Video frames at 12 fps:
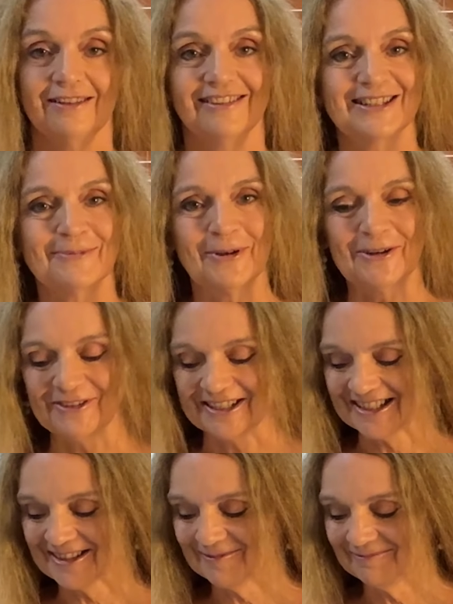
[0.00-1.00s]
That's
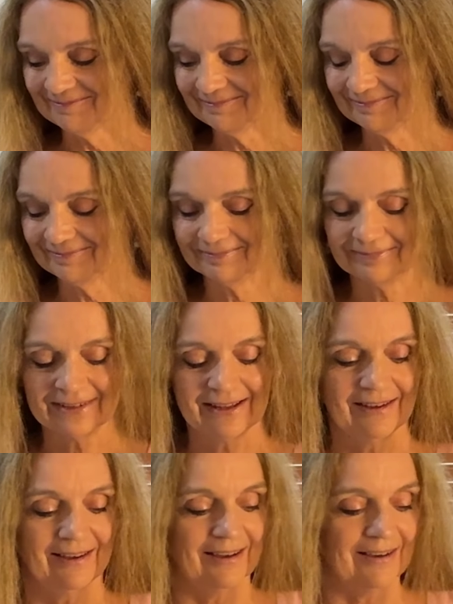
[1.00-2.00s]
perfect.
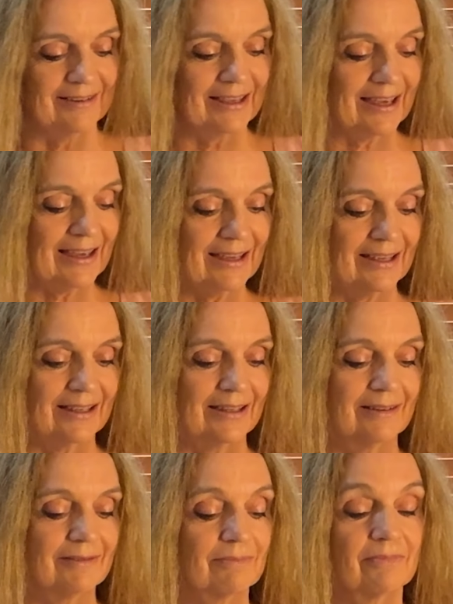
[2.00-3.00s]

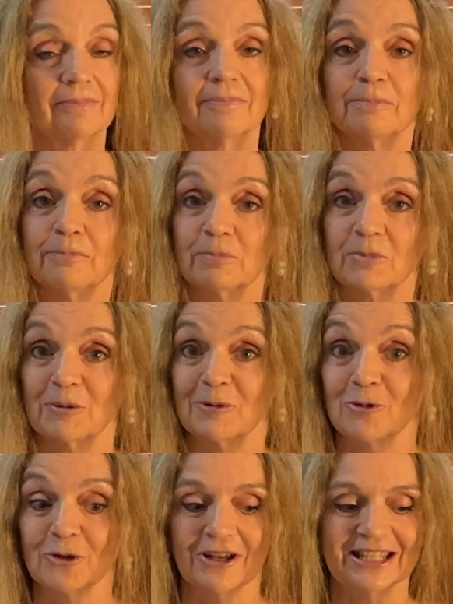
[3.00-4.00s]
Okay.
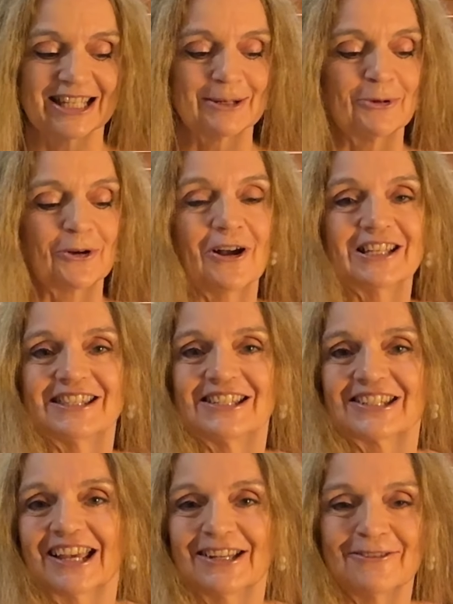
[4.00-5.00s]
Good idea to put ice in the
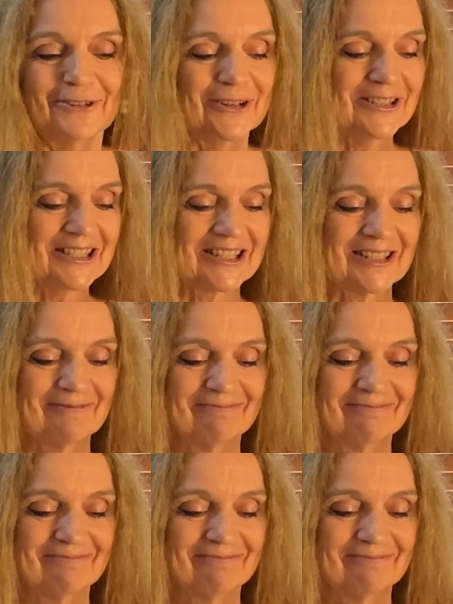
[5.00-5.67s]
shaker first.